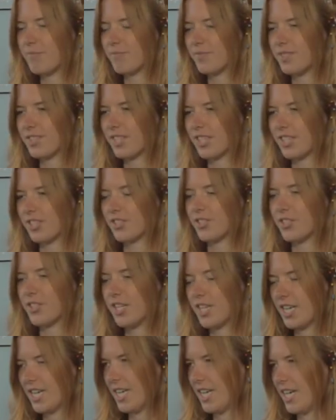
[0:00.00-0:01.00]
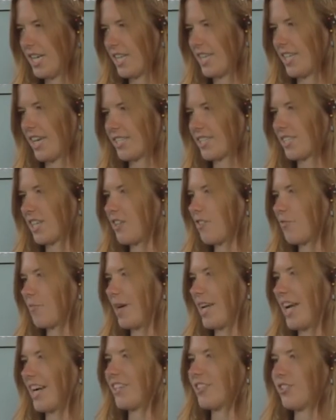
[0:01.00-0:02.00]
So that's kind of my
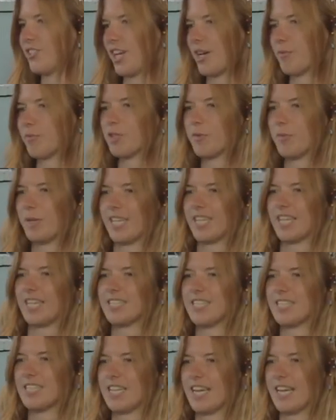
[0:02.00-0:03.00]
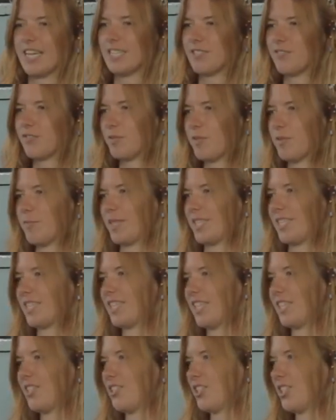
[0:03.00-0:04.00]
angle that I'm coming in at today, is from the
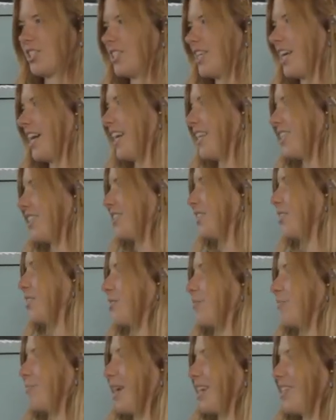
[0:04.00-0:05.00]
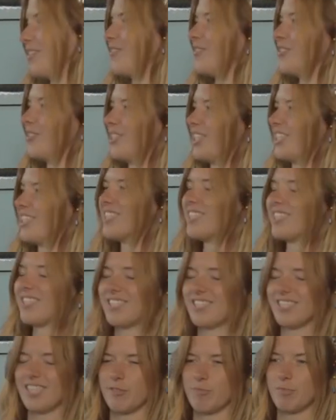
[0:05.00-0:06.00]
meditation and
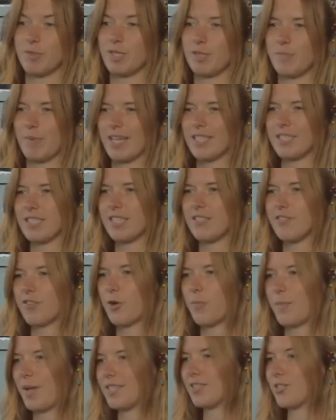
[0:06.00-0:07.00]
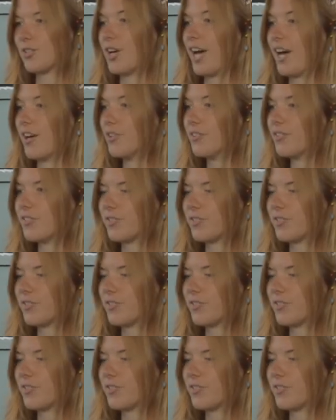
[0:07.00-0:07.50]
mindfulness perspective on mental health.